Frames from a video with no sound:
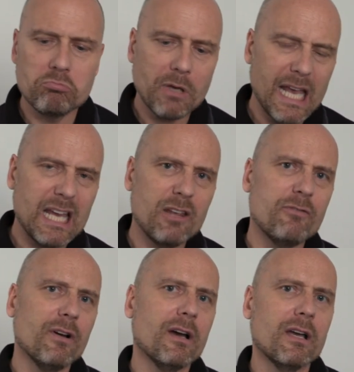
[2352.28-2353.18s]

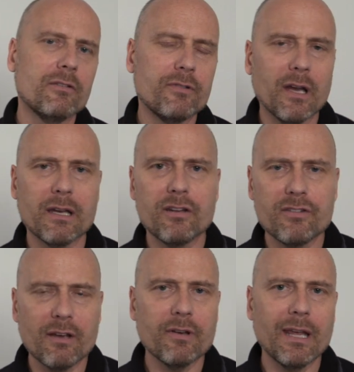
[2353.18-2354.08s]
85, 90,
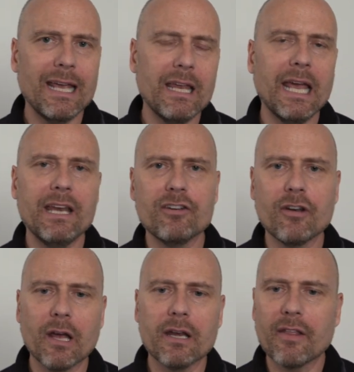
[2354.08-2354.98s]
70, 80 to
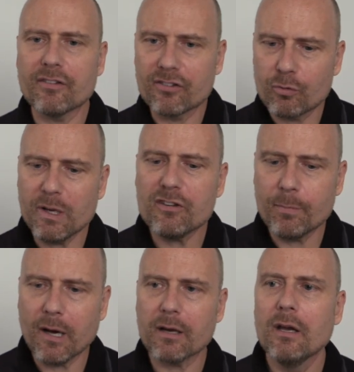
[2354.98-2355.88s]
90, there's a sweet
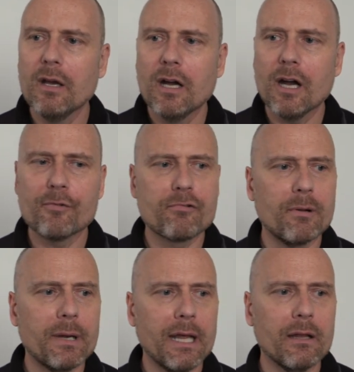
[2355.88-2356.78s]
spot of
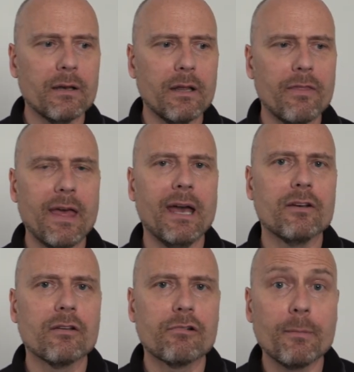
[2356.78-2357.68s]
criminality
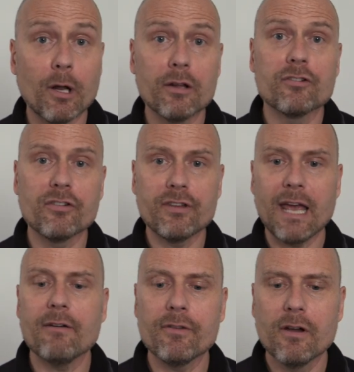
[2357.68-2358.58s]
that criminologists
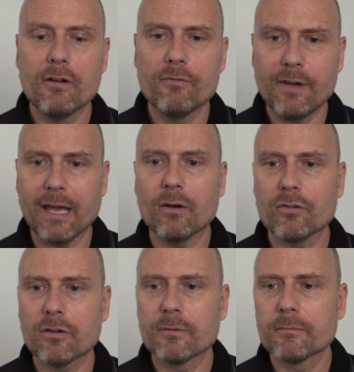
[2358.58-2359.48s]
have
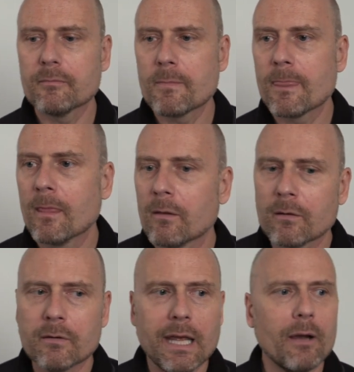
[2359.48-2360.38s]
found.
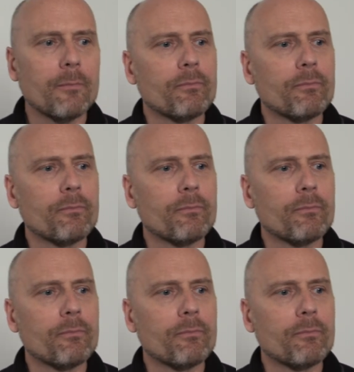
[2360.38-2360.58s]
Now,